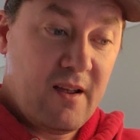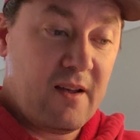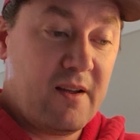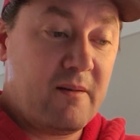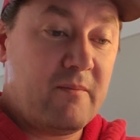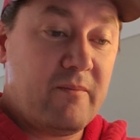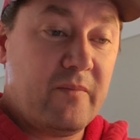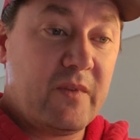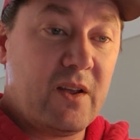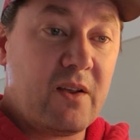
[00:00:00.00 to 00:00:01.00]

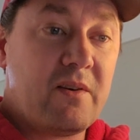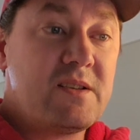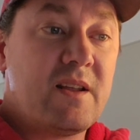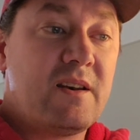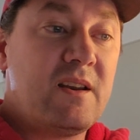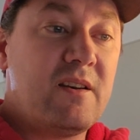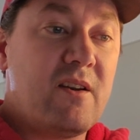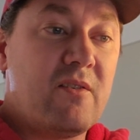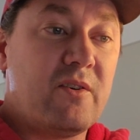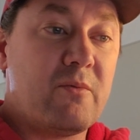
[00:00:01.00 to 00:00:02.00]
The only reason they need to
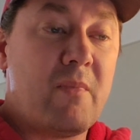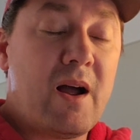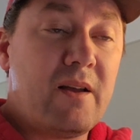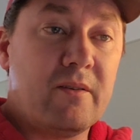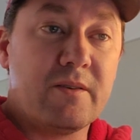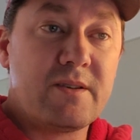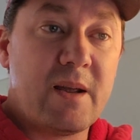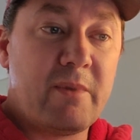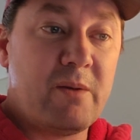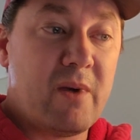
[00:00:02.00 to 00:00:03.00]
know your miles,
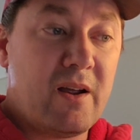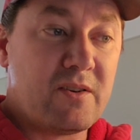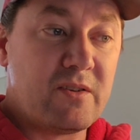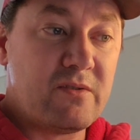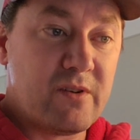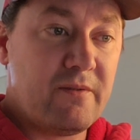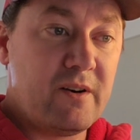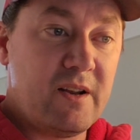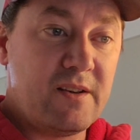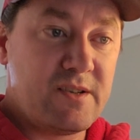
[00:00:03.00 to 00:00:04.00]
how many miles you've
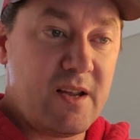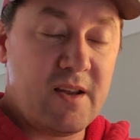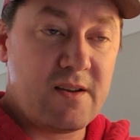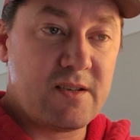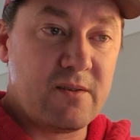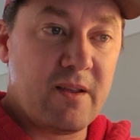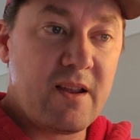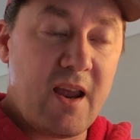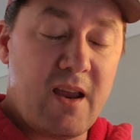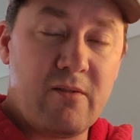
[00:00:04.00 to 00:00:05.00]
driven in each state, is so they
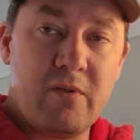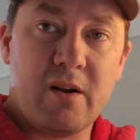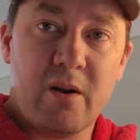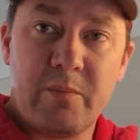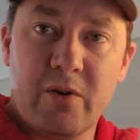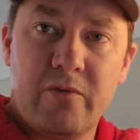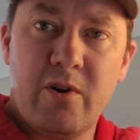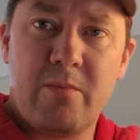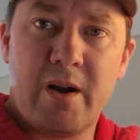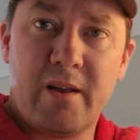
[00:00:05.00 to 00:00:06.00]
can figure up your
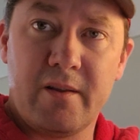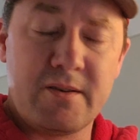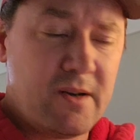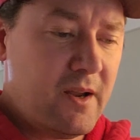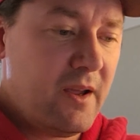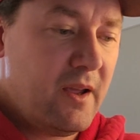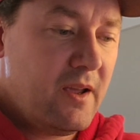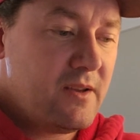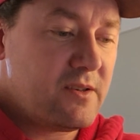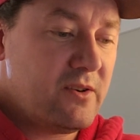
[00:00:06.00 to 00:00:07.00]
fuel mileage.
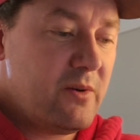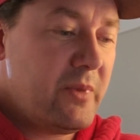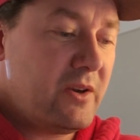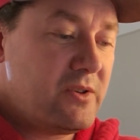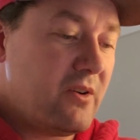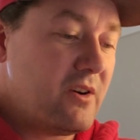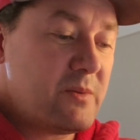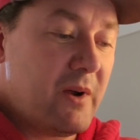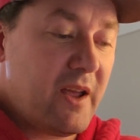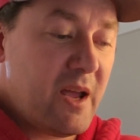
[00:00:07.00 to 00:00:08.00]
So you're being
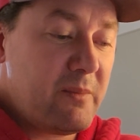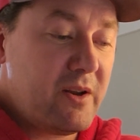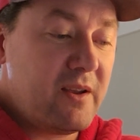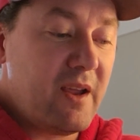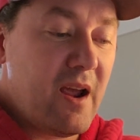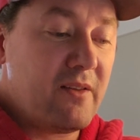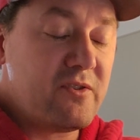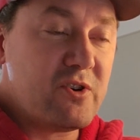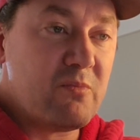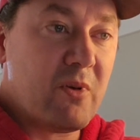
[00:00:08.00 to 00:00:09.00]
charged by how many
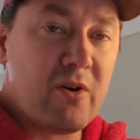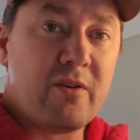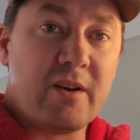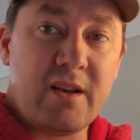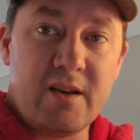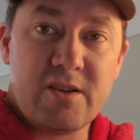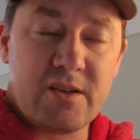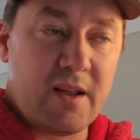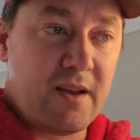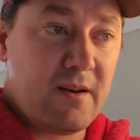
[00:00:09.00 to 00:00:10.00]
gallons you burn in each
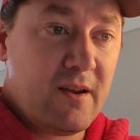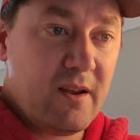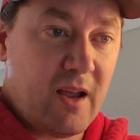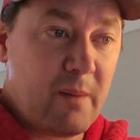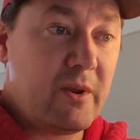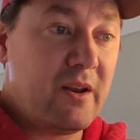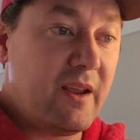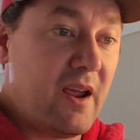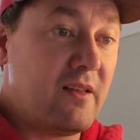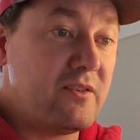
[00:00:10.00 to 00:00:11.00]
state, how many
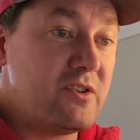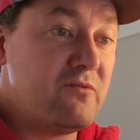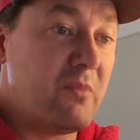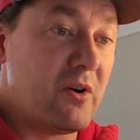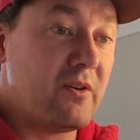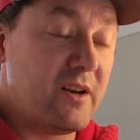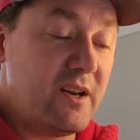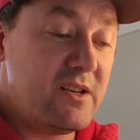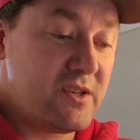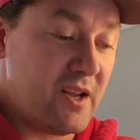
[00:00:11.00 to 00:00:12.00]
gallons you burn in
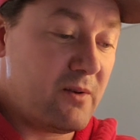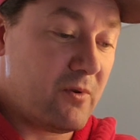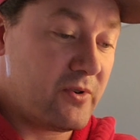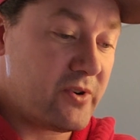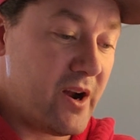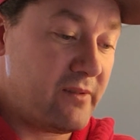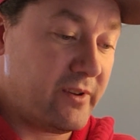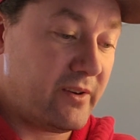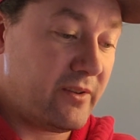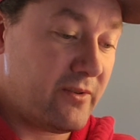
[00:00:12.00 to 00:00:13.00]
each state while
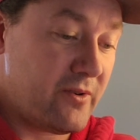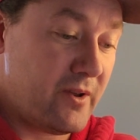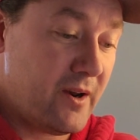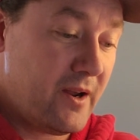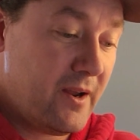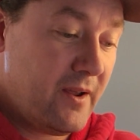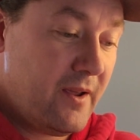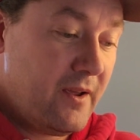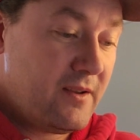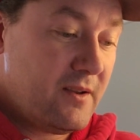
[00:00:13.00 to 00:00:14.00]
traveling through it.
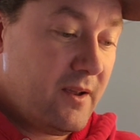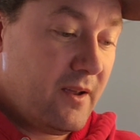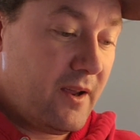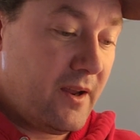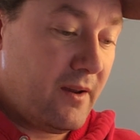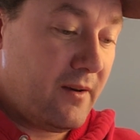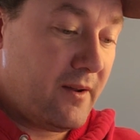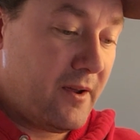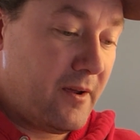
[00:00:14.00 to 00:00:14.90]
And